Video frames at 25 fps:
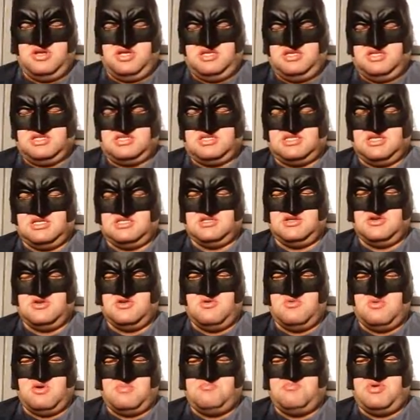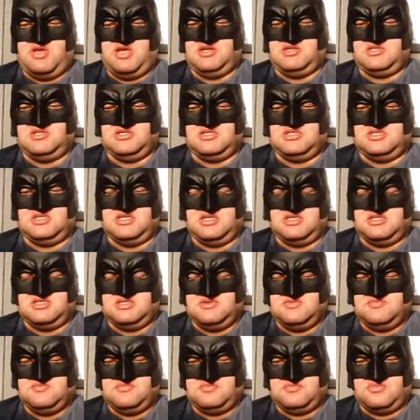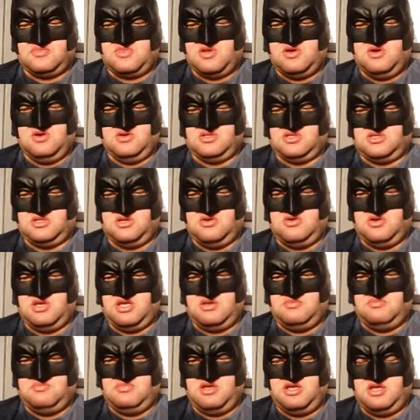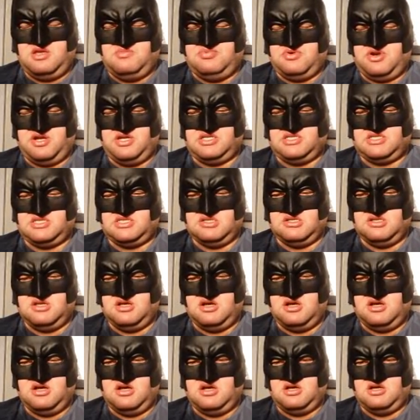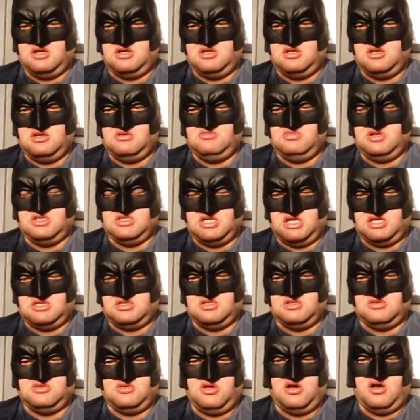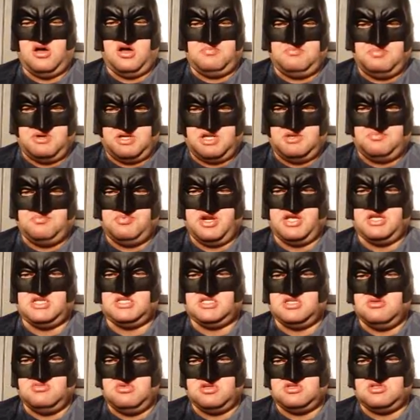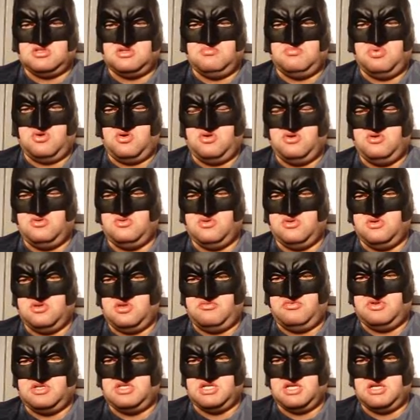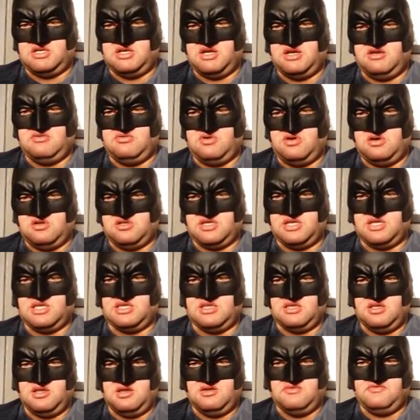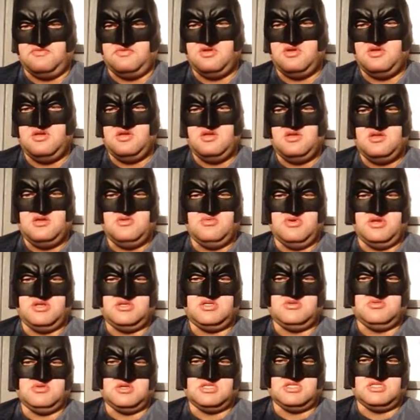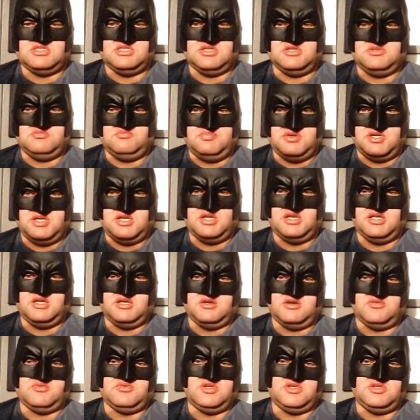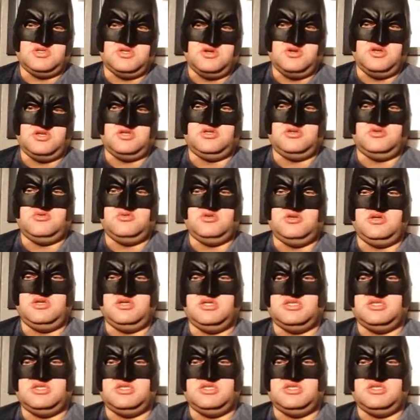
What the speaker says: He just doesn't know what patience is. Also, he breaks the law, not the law, but he breaks the most important rule of a Jedi, falling in love, which was the beginning of the journey to